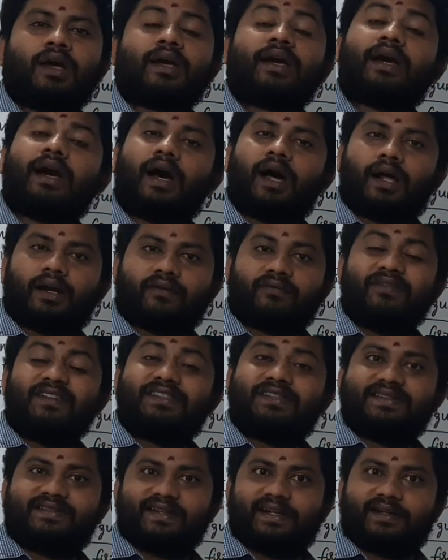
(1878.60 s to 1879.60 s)
car
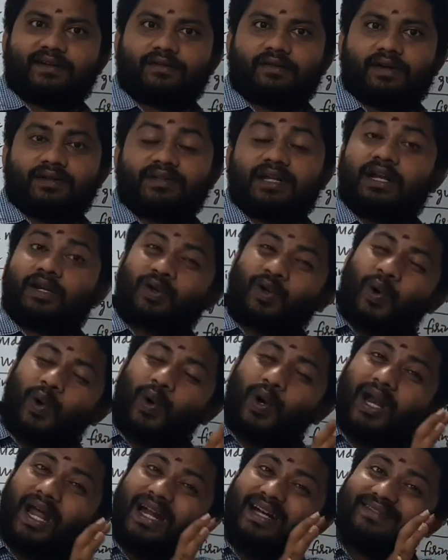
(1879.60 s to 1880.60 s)
which is at rest, or
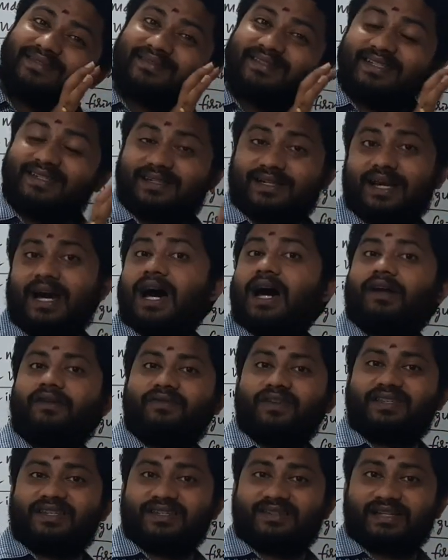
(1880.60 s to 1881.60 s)
collides this
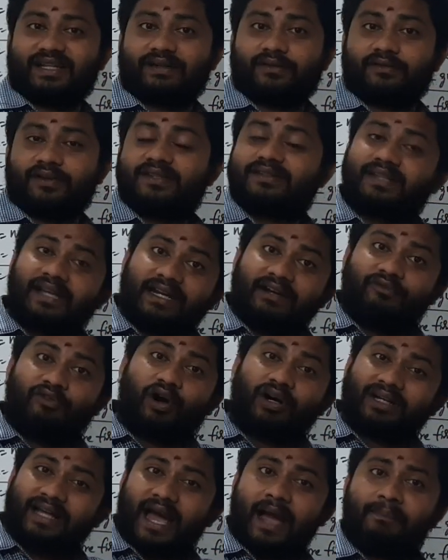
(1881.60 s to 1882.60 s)
car which is at rest, and
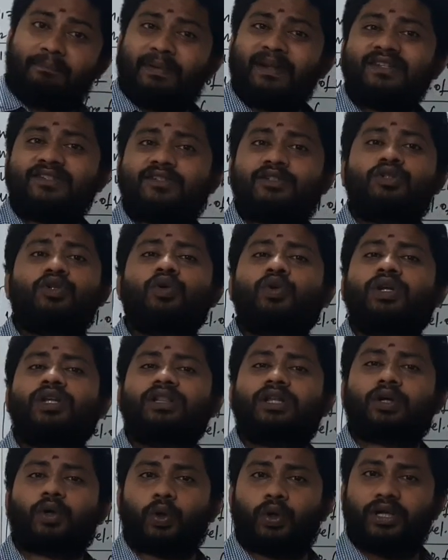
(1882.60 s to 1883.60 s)
what happens during
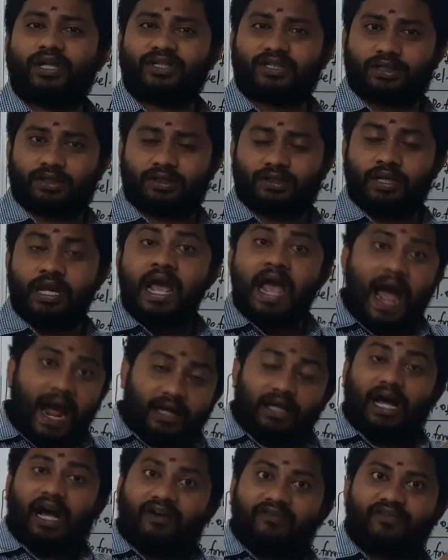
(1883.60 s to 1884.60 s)
the collision
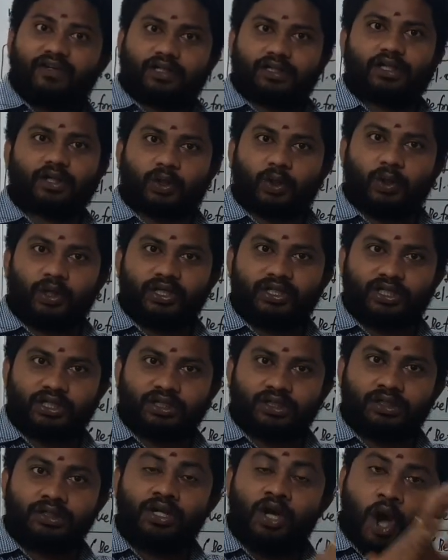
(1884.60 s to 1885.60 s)
and after the
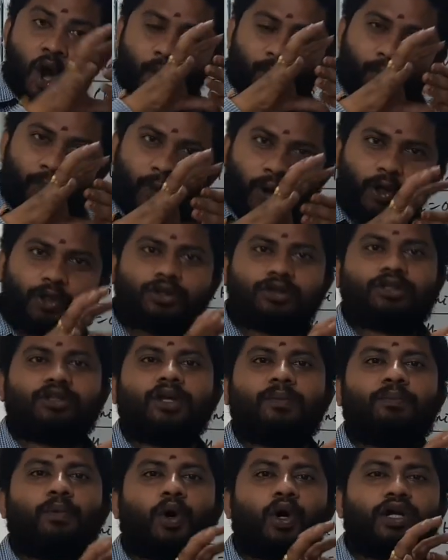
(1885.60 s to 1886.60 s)
collision? Both
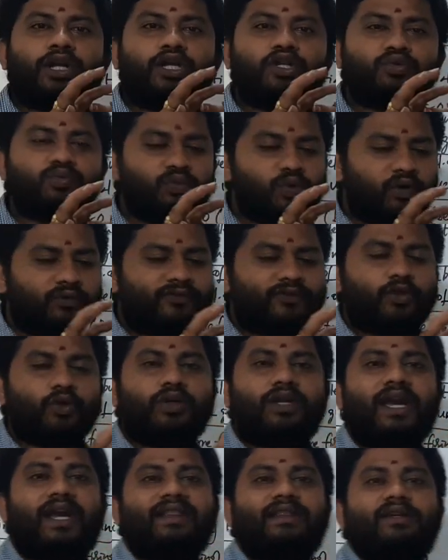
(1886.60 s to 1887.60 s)
the bodies move
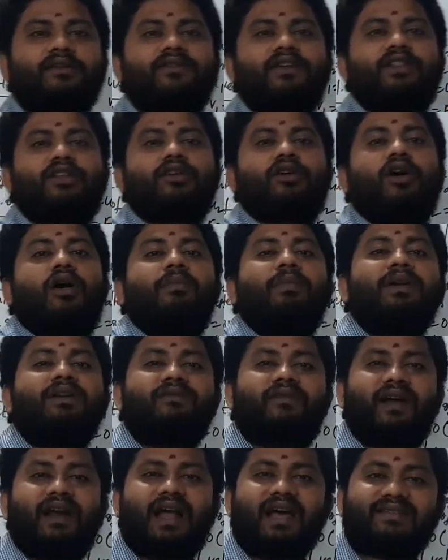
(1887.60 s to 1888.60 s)
together with common
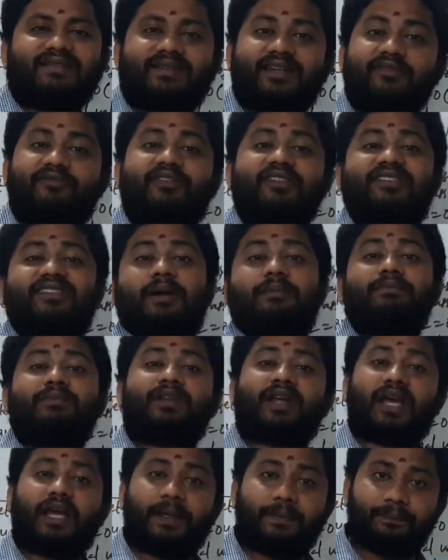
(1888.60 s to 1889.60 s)
velocity for some
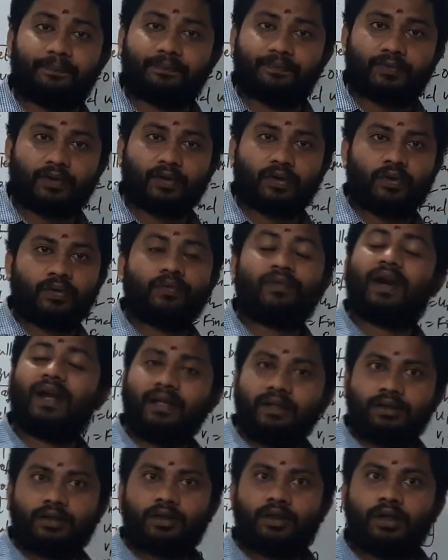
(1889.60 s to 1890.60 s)
time,
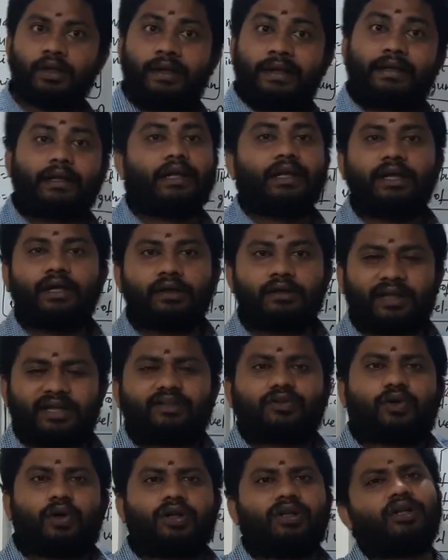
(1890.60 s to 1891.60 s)
right? Clear?
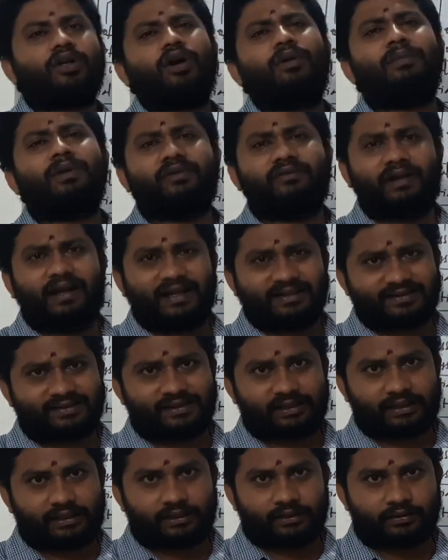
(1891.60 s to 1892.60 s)
That's called the common
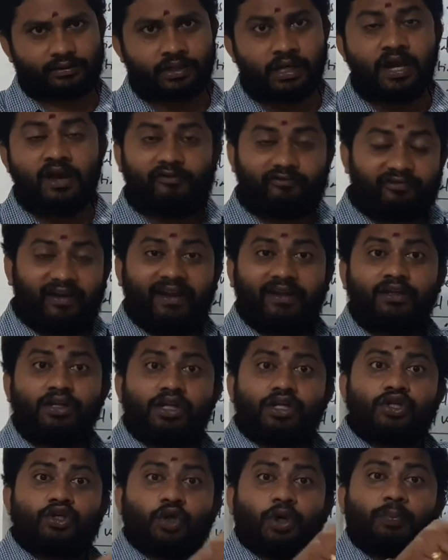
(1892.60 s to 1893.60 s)
velocity here.
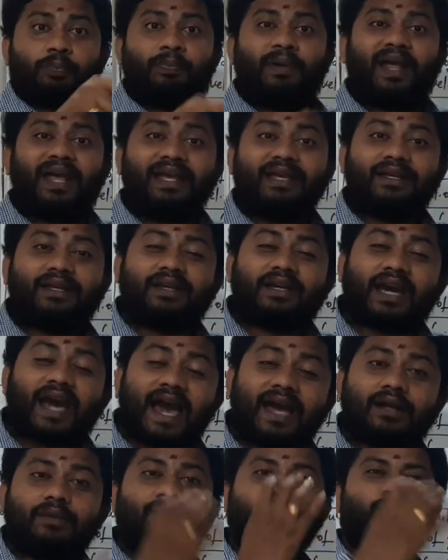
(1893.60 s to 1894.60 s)
When you are playing
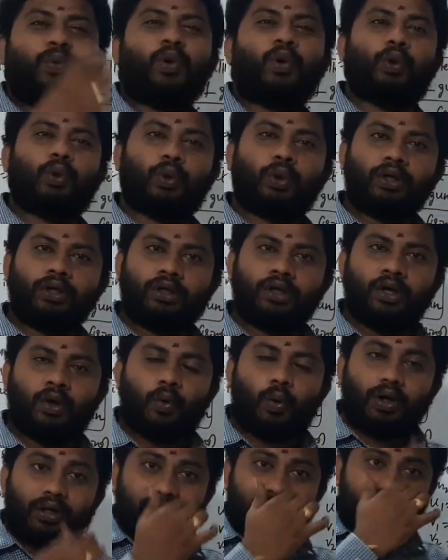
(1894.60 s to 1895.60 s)
carom board,
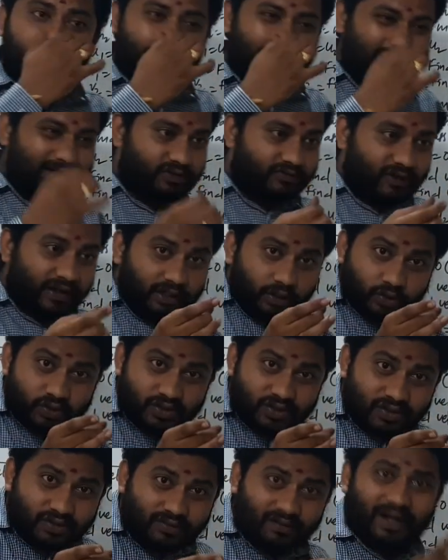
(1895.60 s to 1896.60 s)
what happens when you
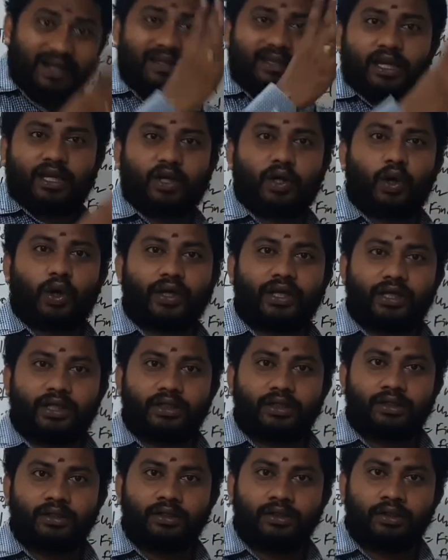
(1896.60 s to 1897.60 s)
strike a
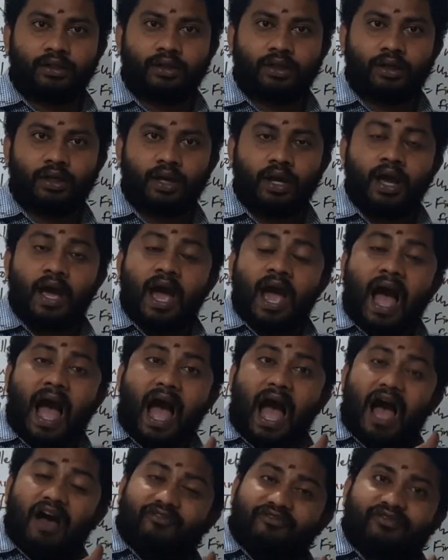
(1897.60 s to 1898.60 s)
coin?
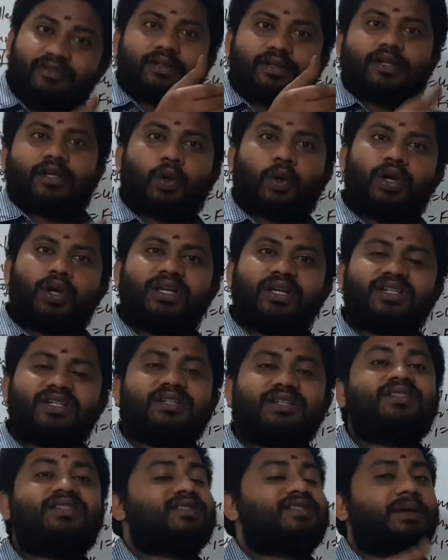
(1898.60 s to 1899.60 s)
After the
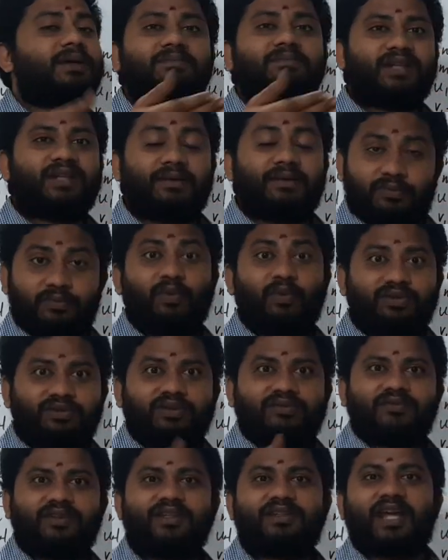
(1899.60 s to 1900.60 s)
collision, sometimes, most
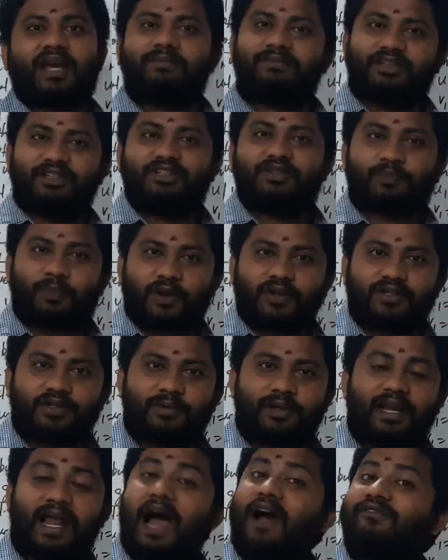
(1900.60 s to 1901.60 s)
of the times it's
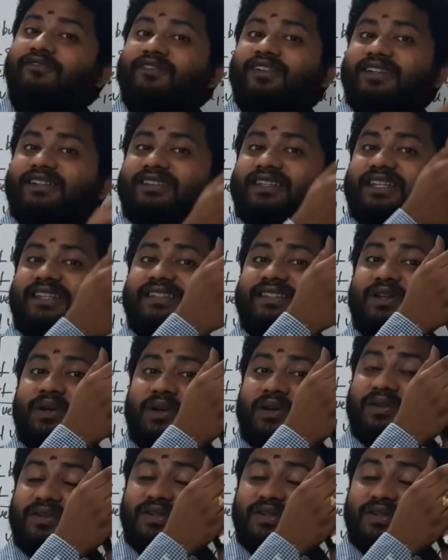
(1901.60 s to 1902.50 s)
possible, after this